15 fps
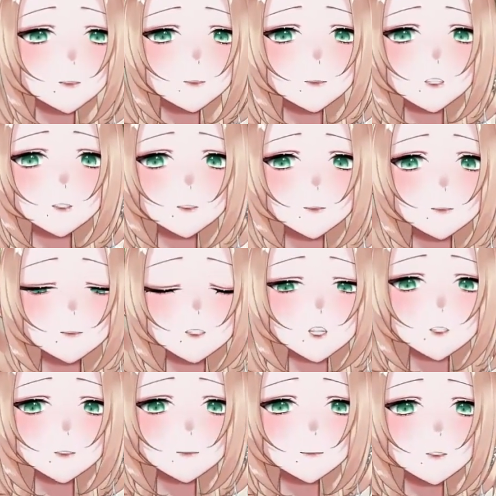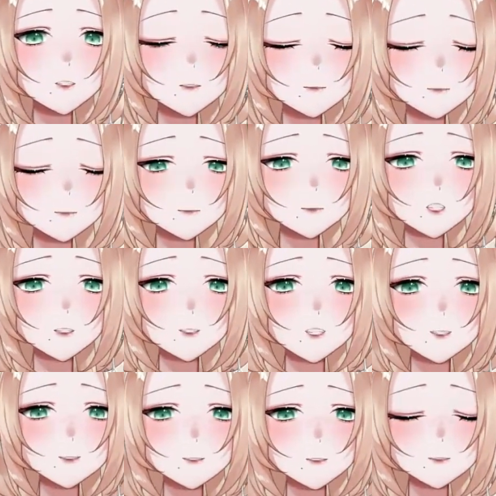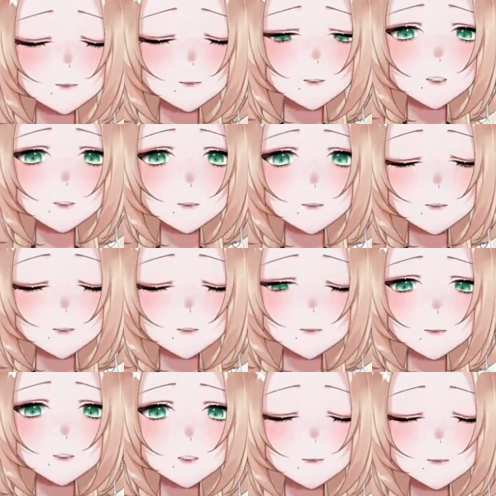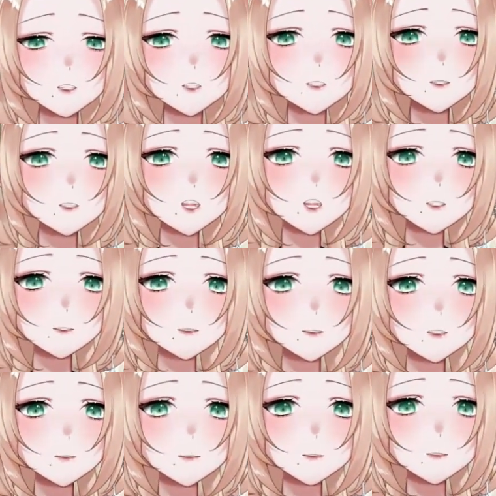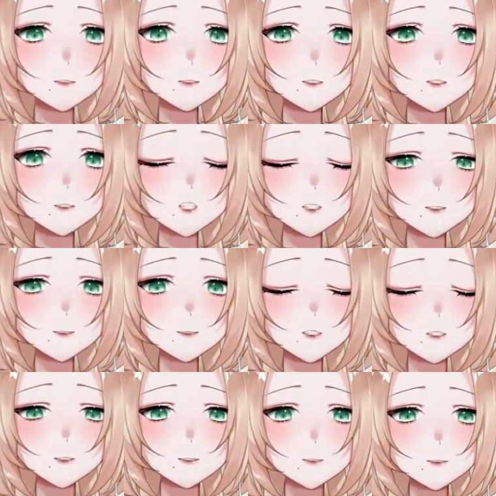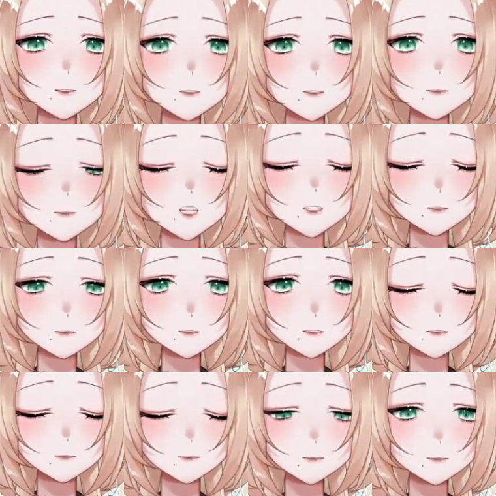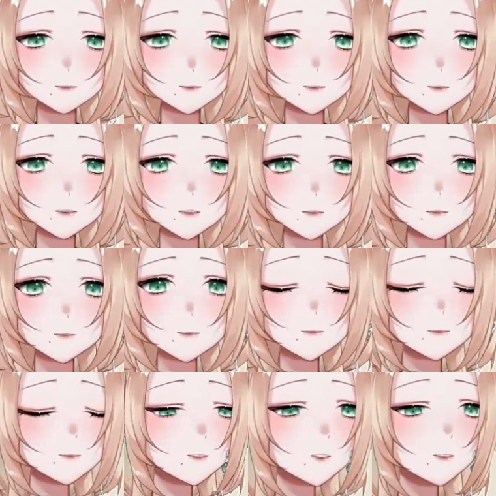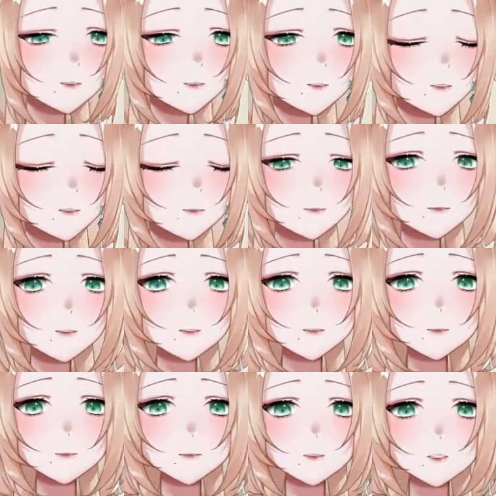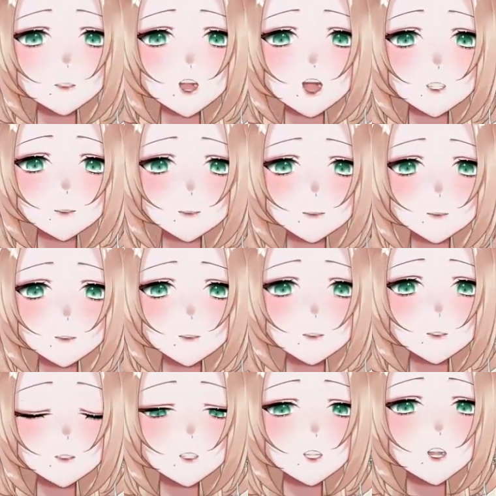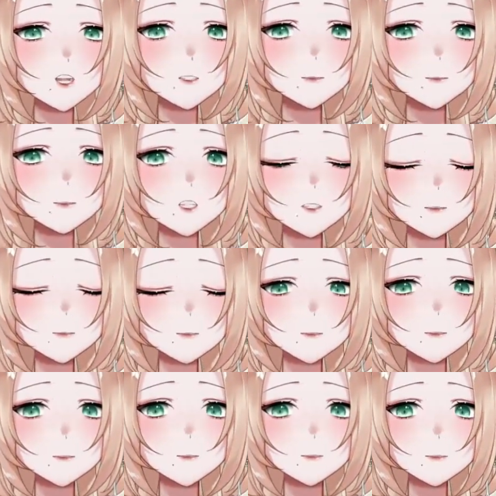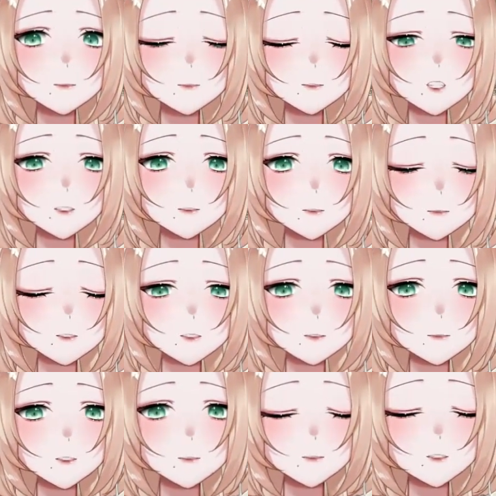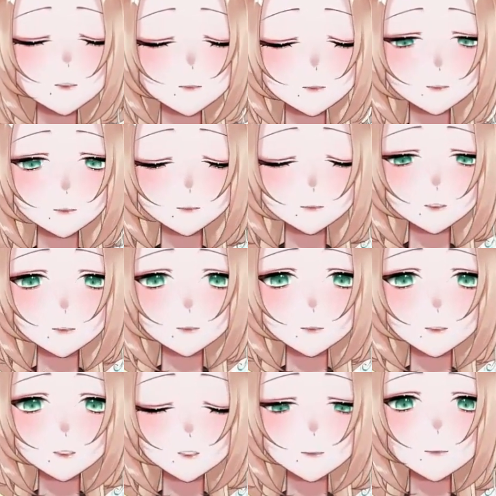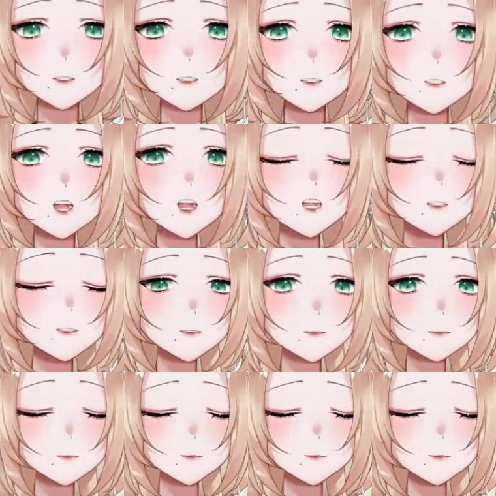like strange magnetic field or something. Cats don't usually like stainless steel bowls. So for cats, I would recommend porcelain bowls or glass bowl more.